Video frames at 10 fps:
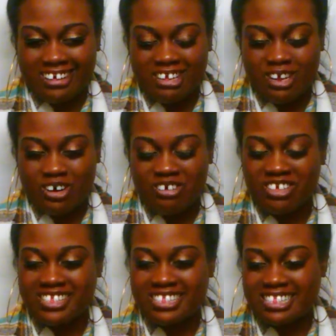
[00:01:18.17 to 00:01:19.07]
you know, he
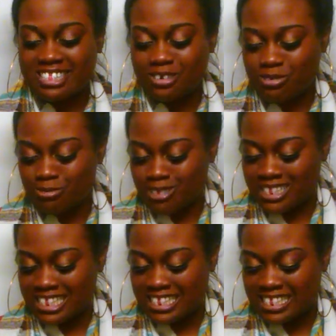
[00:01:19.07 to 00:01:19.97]
was this little
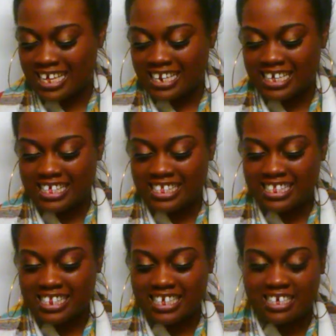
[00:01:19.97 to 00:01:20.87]
skinny,
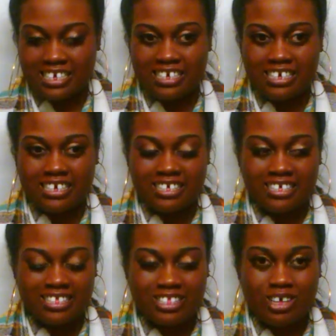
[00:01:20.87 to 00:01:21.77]
slinky,
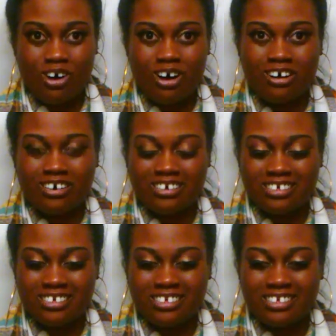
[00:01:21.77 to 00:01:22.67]

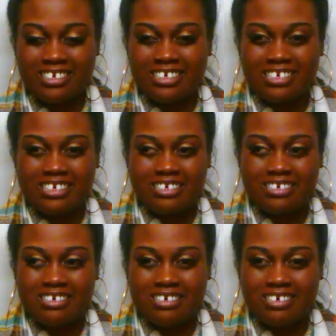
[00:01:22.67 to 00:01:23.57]
tall
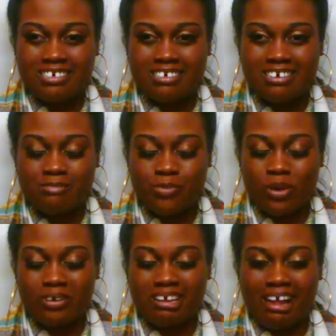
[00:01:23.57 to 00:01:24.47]

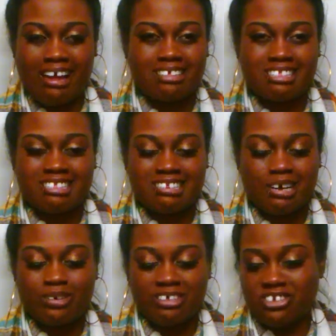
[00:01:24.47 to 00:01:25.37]
boy with glasses, and
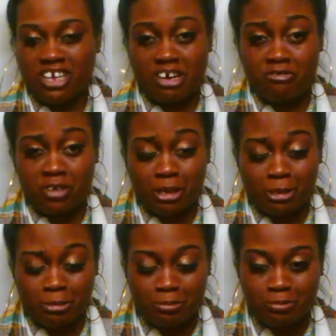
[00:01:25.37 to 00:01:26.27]
I wasn't checking for
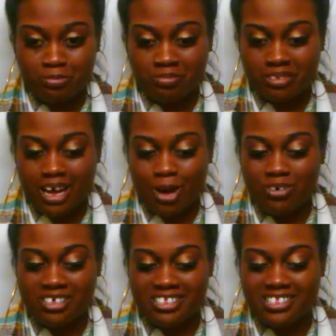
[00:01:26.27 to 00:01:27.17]
him. I
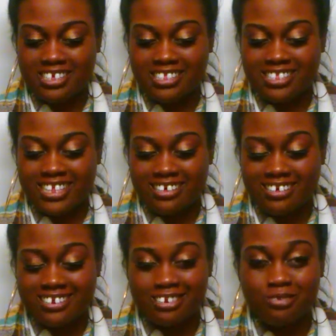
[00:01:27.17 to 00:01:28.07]
was
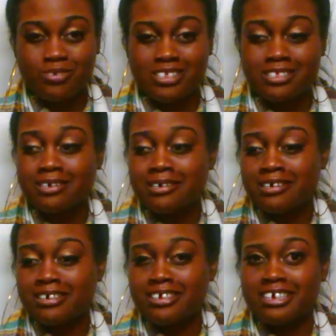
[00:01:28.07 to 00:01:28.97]
16 and was
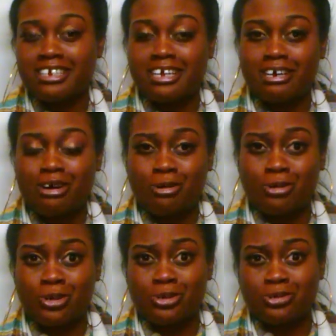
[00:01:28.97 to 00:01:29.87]
looking at
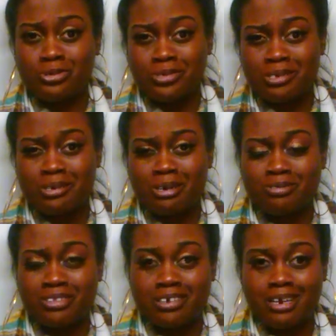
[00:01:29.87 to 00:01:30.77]
older dudes, you
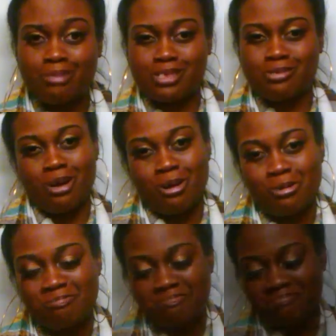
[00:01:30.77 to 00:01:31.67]
know, thinking I was
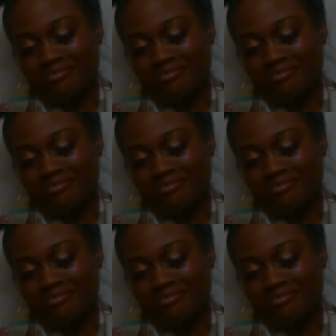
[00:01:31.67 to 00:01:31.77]
grown.